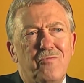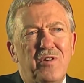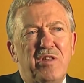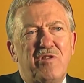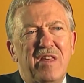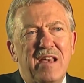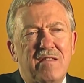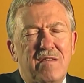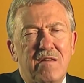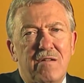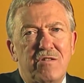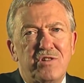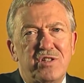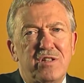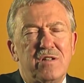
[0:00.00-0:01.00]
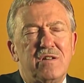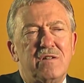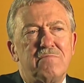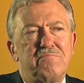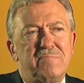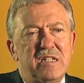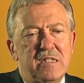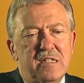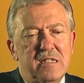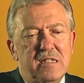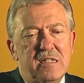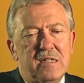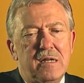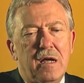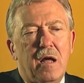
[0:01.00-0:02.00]
we think there's um,
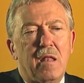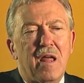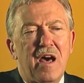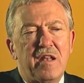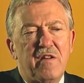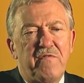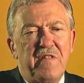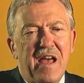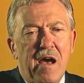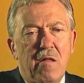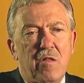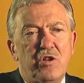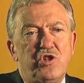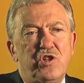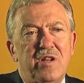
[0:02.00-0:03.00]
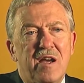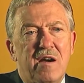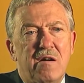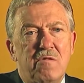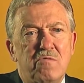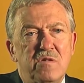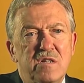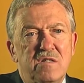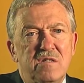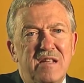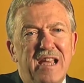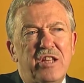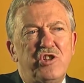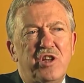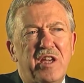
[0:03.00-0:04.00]
a lot of knowledge now
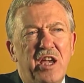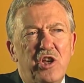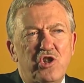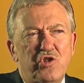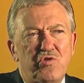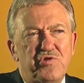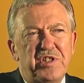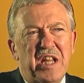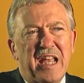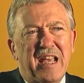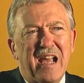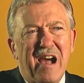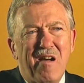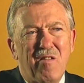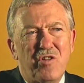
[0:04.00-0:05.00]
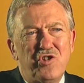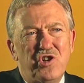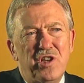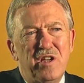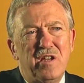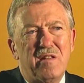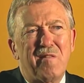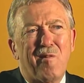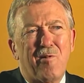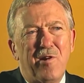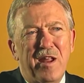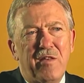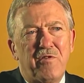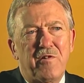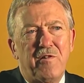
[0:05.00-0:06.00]
in educational psychology and
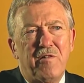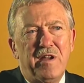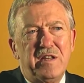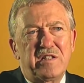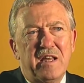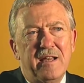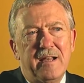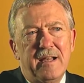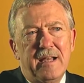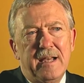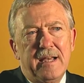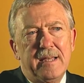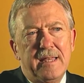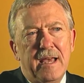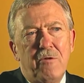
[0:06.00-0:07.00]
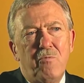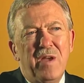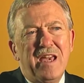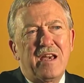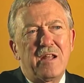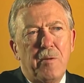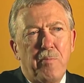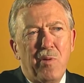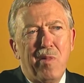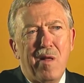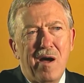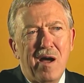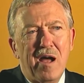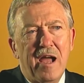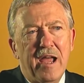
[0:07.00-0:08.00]
learning theories that we can
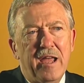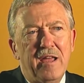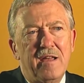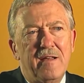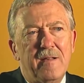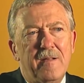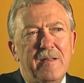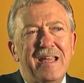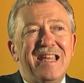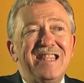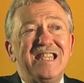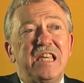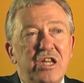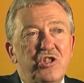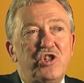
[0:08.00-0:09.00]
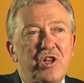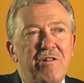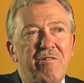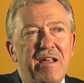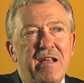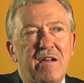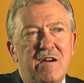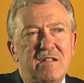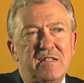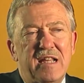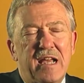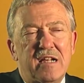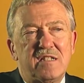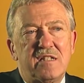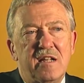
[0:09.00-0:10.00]
apply in the engineering
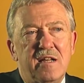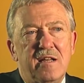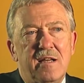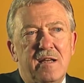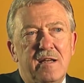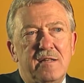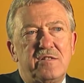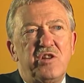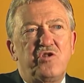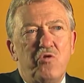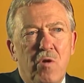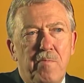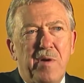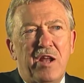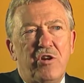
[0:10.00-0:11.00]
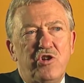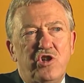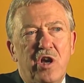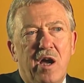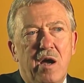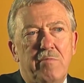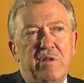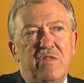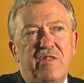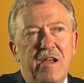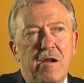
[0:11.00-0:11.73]
context to do a better job and